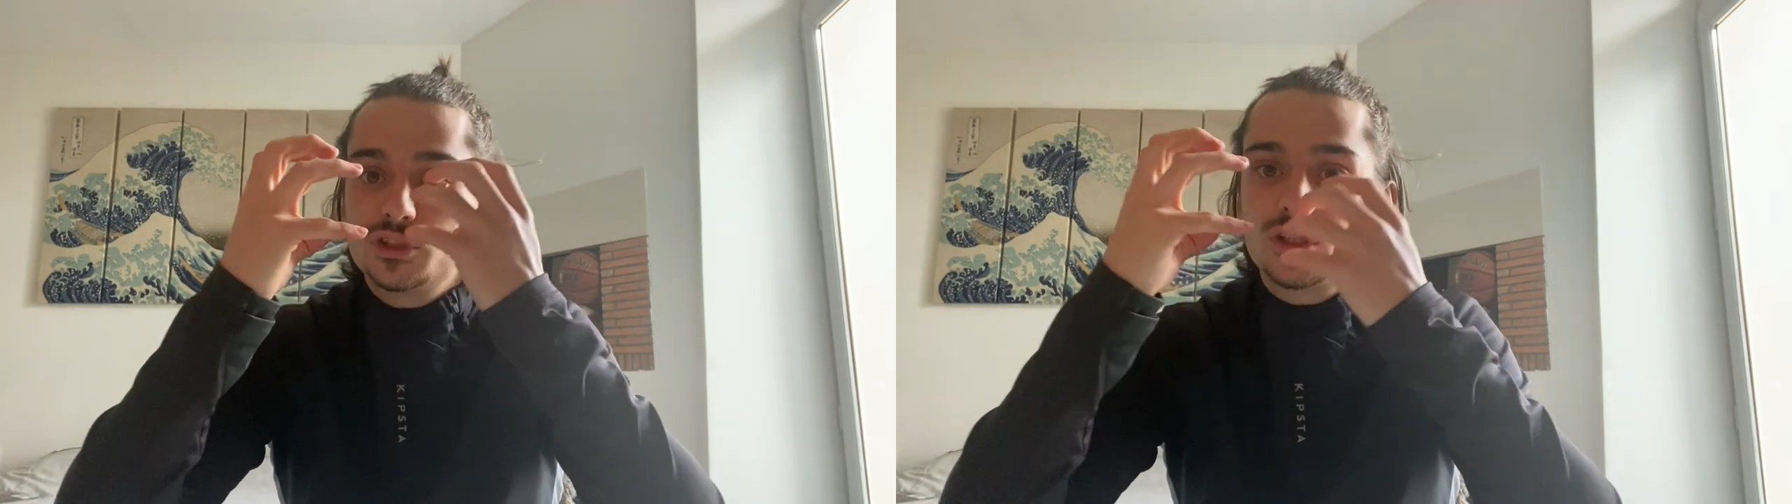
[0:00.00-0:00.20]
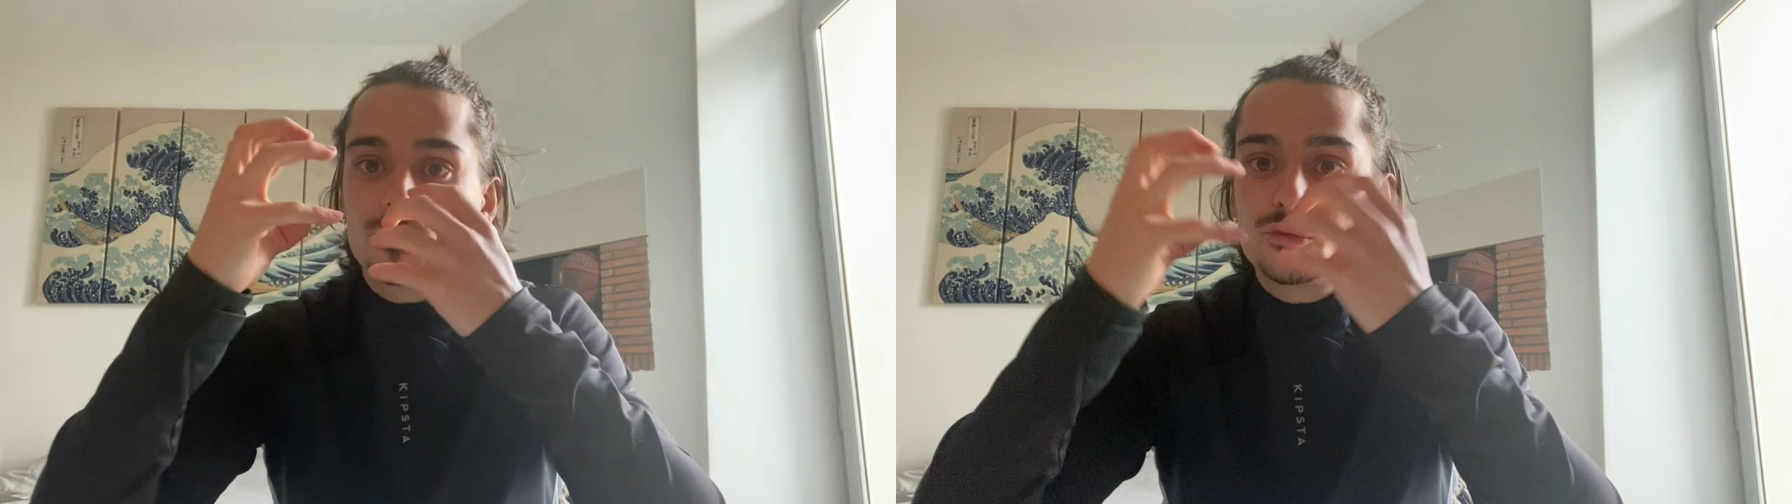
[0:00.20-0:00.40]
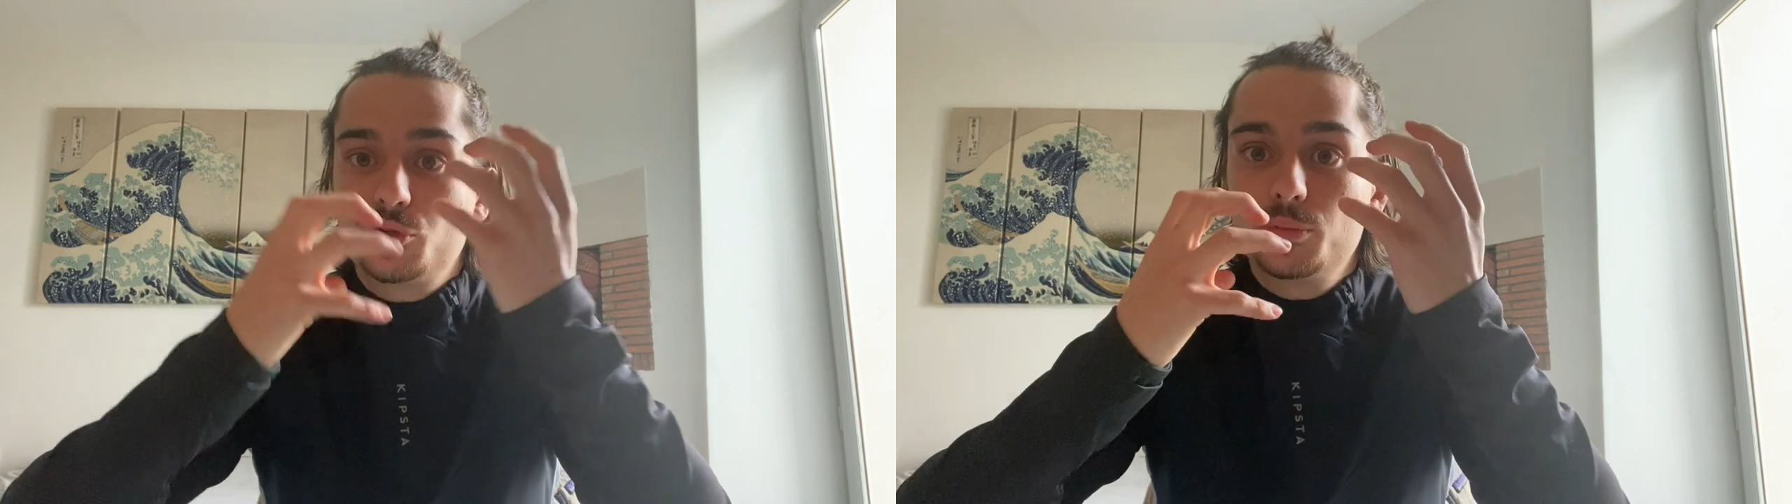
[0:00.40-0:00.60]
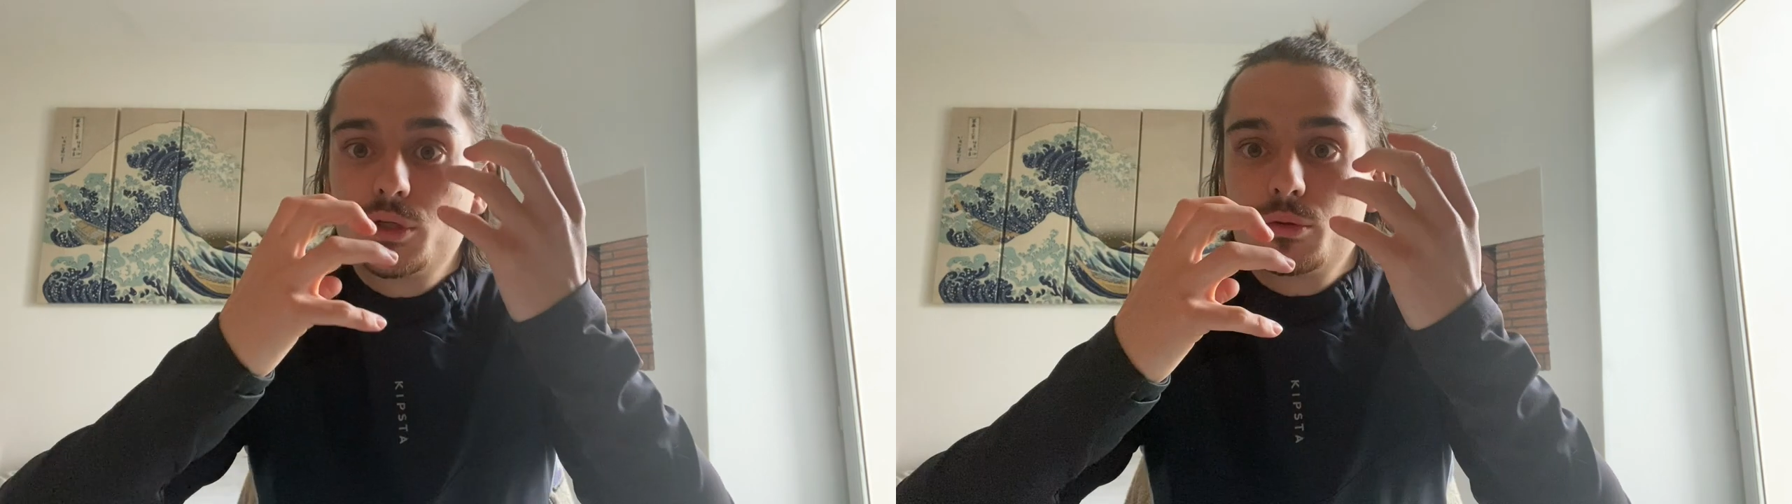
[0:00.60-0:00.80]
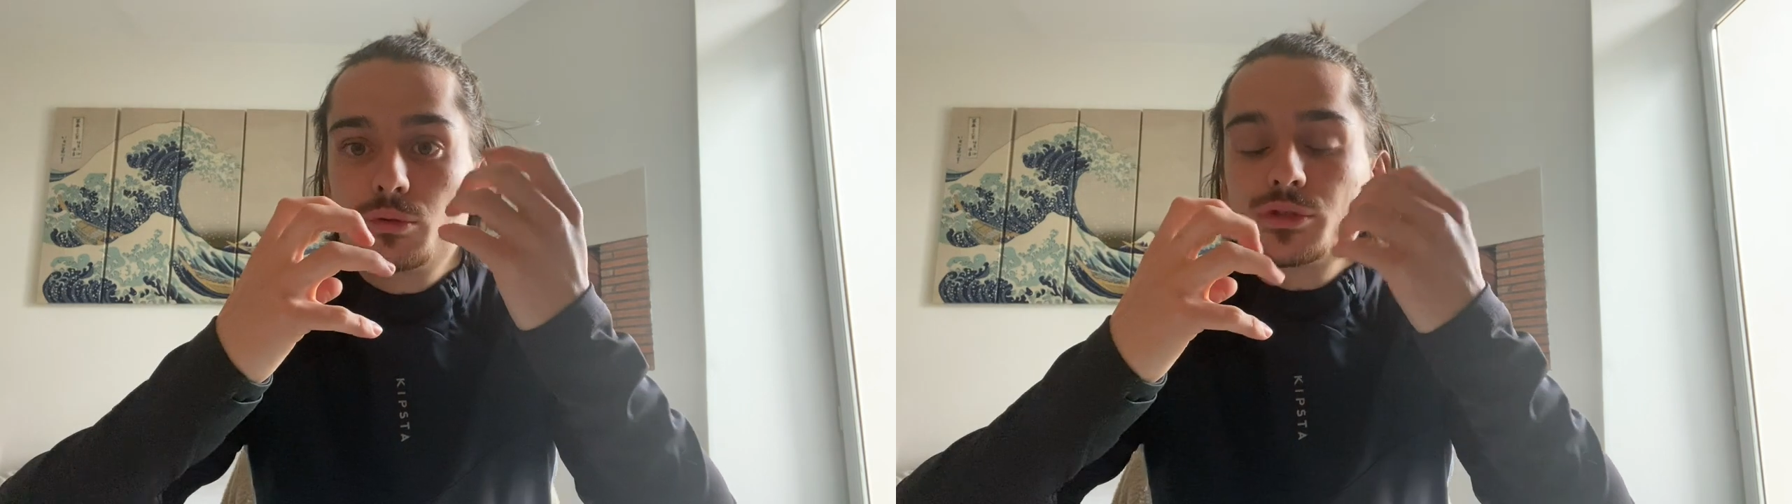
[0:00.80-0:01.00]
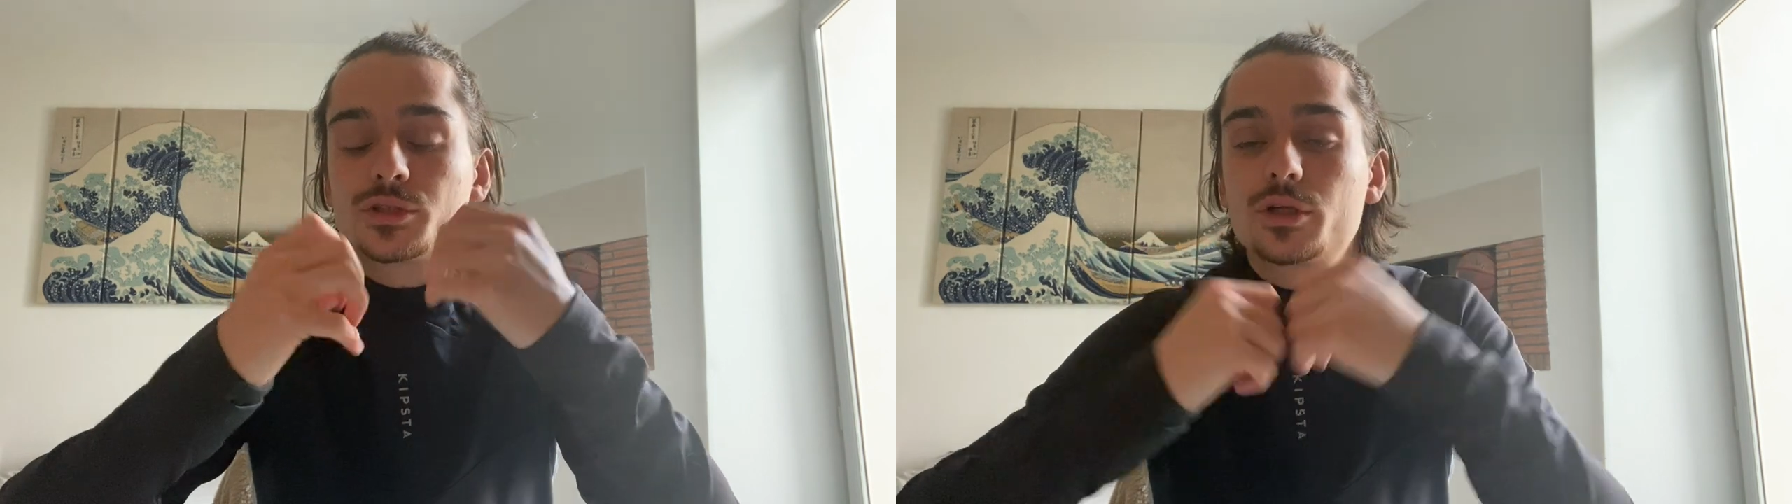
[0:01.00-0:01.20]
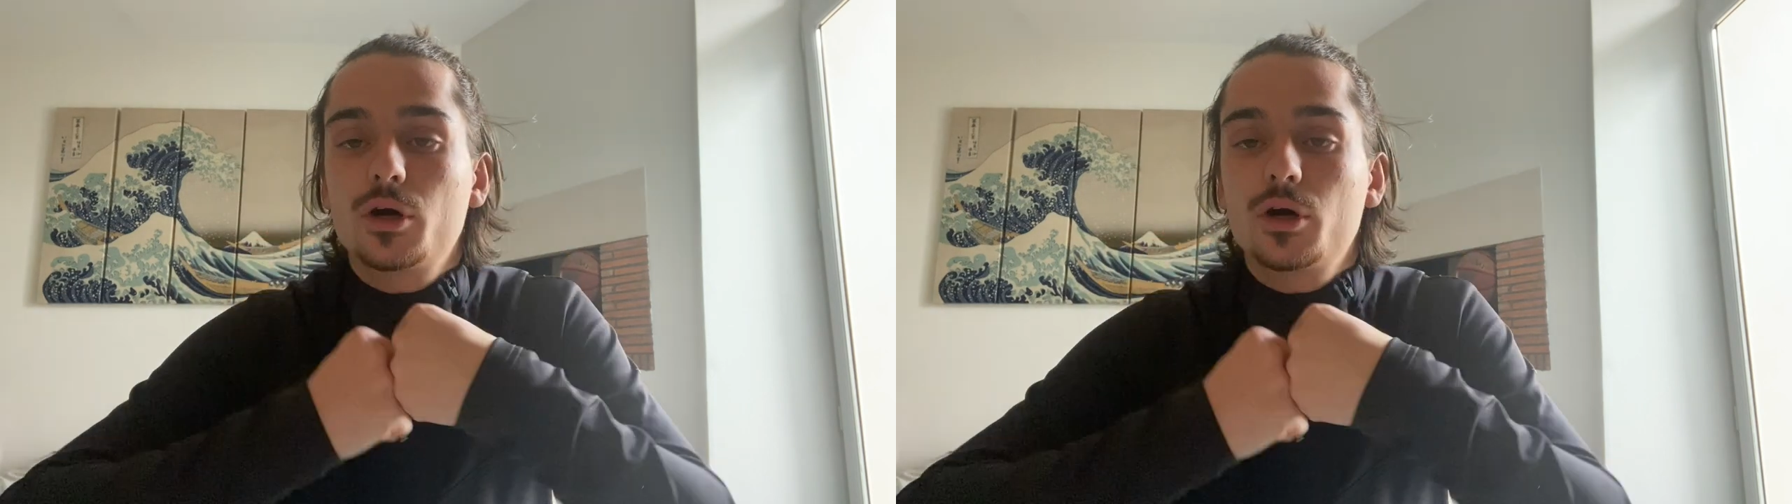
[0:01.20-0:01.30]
some tubercles